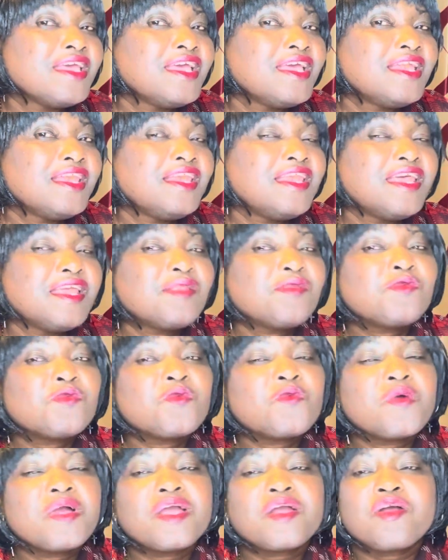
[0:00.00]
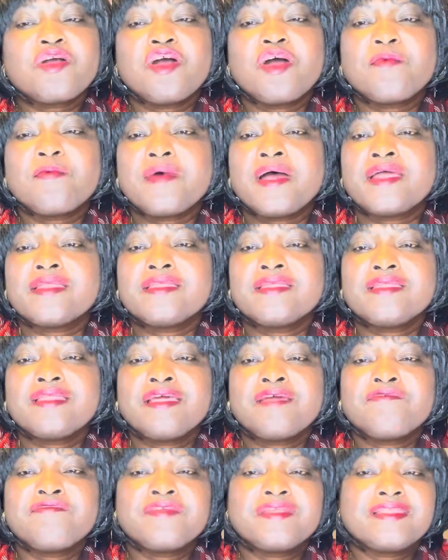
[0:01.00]
late to wake up. I did
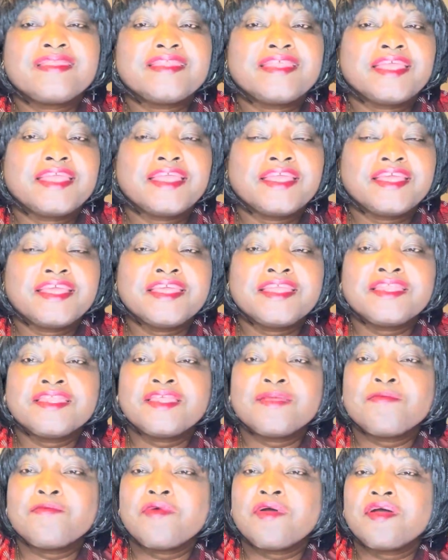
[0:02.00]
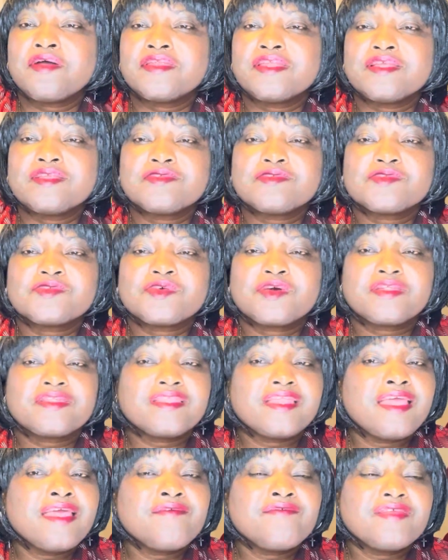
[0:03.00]
everything in the morning,
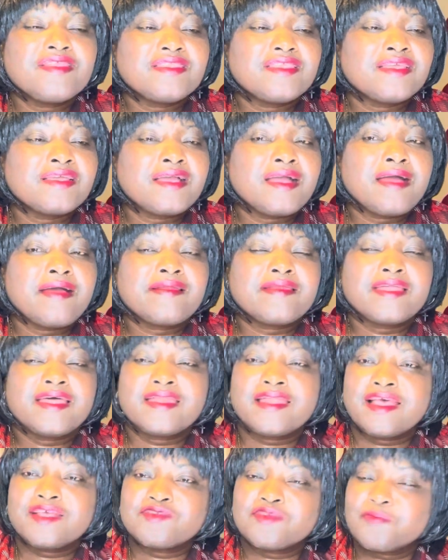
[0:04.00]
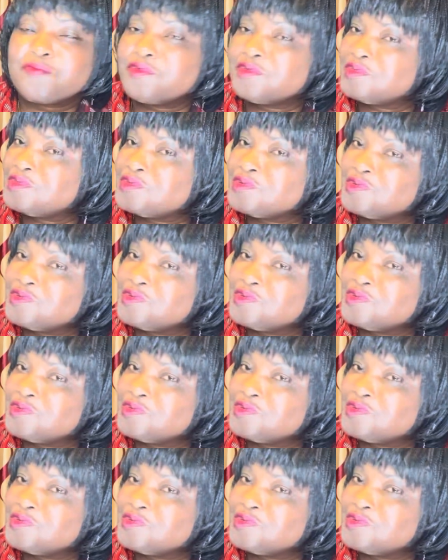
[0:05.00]
sort everything out that I supposed to